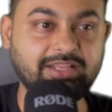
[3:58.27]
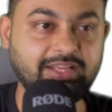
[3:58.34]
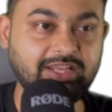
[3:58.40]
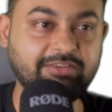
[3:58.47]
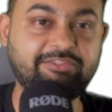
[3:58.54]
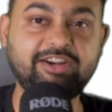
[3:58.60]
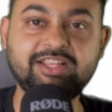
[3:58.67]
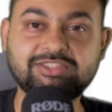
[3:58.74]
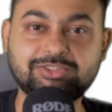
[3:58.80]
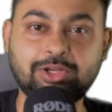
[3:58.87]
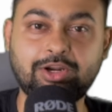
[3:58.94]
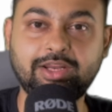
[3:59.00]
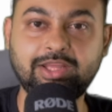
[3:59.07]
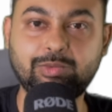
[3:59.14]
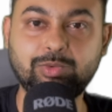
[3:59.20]
If it is
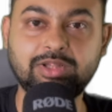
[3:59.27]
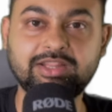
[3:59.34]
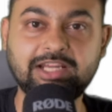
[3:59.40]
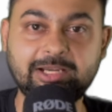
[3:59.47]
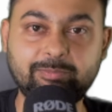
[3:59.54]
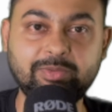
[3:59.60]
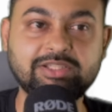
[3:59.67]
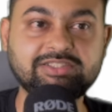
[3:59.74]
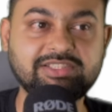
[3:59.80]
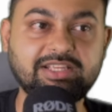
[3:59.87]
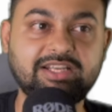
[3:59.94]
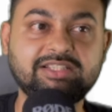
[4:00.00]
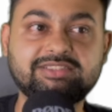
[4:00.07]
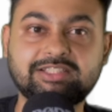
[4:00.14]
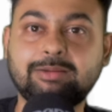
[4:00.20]
not equal, that means there
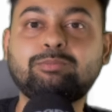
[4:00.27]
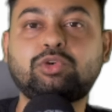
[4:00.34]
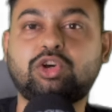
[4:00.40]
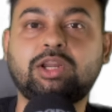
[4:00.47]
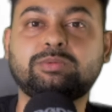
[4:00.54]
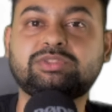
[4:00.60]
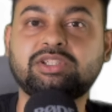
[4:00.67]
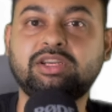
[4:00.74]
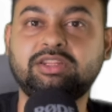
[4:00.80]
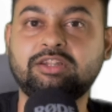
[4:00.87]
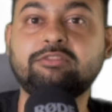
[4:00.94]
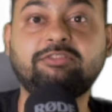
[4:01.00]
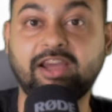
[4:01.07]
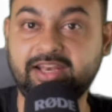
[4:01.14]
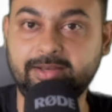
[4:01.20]
is some corruption in
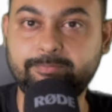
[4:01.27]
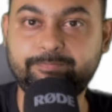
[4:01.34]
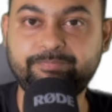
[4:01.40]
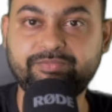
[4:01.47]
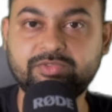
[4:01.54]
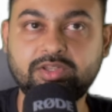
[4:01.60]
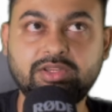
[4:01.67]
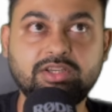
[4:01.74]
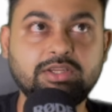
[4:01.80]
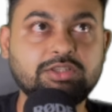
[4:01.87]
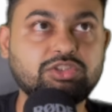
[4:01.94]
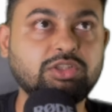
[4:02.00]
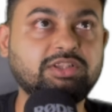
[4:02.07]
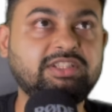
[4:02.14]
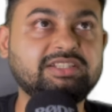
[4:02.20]
the file.
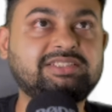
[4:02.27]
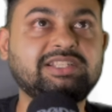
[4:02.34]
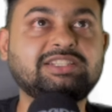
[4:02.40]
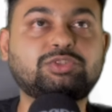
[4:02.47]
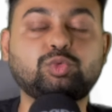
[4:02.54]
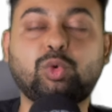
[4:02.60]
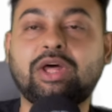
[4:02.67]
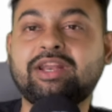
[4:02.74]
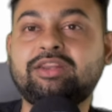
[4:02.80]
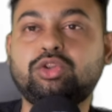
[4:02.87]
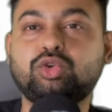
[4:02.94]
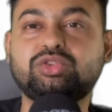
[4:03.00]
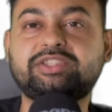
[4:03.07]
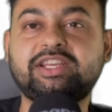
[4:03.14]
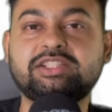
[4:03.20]
So this is one
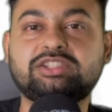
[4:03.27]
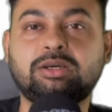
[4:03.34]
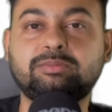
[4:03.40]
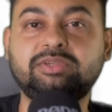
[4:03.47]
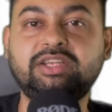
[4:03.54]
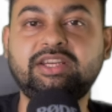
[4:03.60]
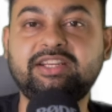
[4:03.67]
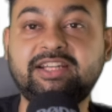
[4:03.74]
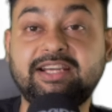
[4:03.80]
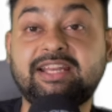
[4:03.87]
use case of the data